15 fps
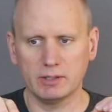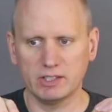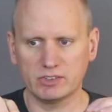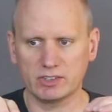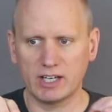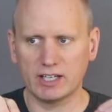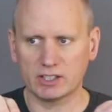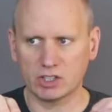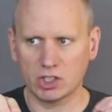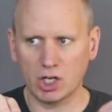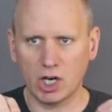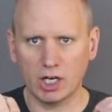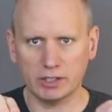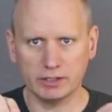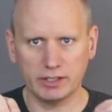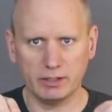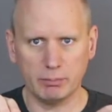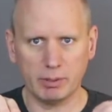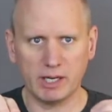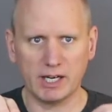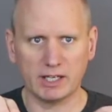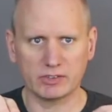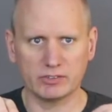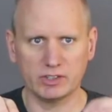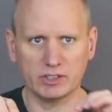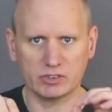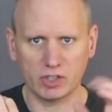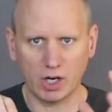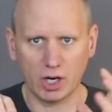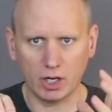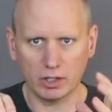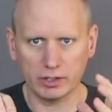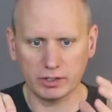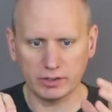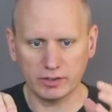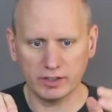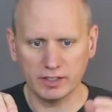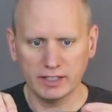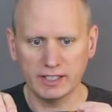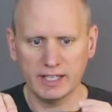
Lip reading: has gotten caught in the epoxy, it's hardened,